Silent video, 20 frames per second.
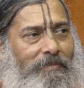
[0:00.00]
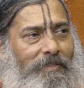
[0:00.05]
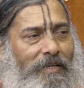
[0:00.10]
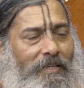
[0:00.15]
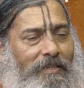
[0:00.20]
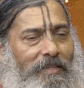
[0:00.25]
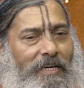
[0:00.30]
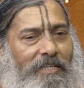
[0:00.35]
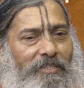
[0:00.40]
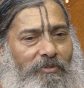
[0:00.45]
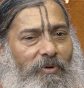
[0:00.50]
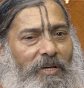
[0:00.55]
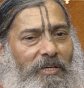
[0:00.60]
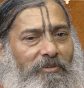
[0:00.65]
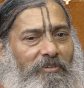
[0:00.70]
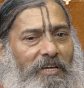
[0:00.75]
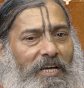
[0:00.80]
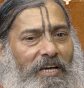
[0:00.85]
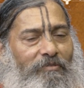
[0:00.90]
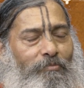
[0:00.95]
And that's why
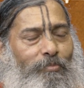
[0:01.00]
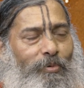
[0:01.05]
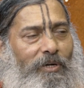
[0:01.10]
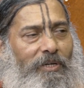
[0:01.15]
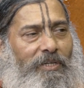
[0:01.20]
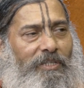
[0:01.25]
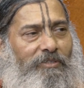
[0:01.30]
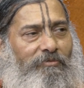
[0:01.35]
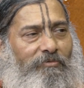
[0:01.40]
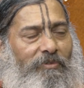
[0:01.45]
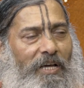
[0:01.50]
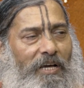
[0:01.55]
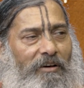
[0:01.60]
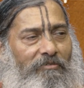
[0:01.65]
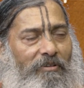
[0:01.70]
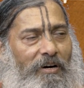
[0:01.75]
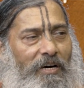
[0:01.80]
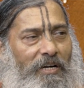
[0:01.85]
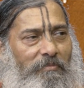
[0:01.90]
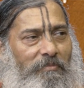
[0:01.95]
we have police, we have
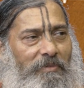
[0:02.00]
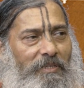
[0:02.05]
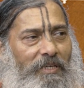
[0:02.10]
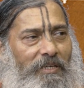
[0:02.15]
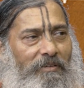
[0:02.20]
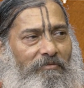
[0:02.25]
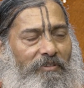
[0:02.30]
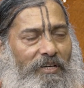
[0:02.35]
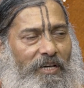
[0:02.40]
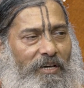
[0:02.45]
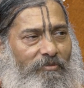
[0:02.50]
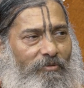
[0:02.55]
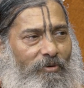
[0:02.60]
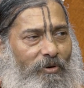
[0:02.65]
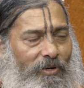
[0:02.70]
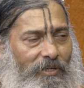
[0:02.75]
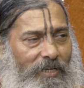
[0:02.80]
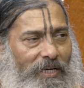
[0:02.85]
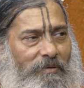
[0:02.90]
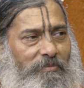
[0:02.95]
army, and we have
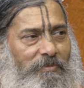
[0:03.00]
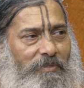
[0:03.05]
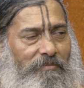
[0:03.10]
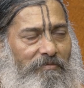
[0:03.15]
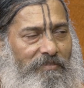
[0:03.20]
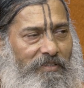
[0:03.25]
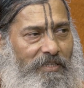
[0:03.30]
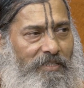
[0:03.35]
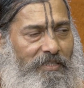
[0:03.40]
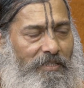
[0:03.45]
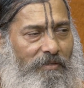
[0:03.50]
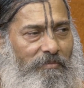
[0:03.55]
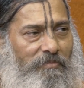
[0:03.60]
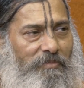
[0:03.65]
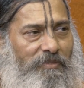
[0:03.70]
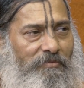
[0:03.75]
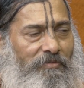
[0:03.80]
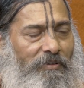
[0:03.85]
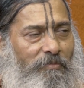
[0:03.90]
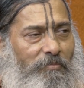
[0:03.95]
all types of
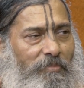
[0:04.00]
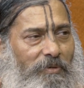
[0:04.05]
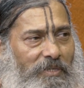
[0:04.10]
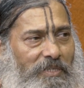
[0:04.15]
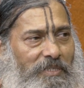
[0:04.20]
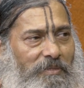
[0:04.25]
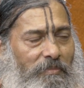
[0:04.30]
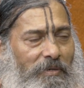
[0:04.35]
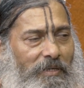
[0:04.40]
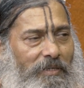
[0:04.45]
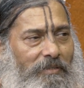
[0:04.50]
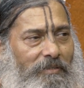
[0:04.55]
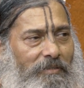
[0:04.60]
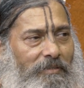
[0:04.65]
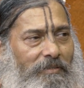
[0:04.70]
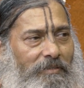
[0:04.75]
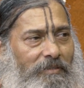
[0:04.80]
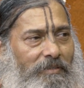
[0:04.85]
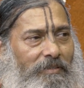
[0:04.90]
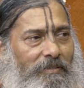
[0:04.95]
systems for punishment.
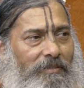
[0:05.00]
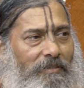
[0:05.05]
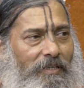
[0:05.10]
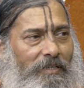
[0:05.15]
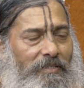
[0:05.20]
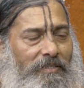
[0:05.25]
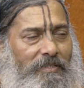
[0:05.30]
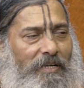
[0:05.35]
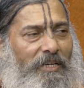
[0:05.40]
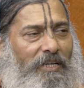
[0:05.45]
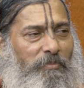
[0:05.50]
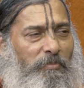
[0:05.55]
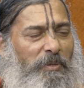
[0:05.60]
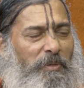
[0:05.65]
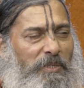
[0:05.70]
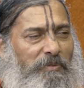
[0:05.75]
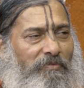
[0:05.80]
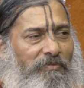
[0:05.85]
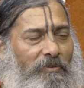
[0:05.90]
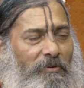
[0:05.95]
That is not
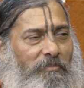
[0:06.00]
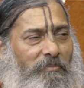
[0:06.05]
peaceful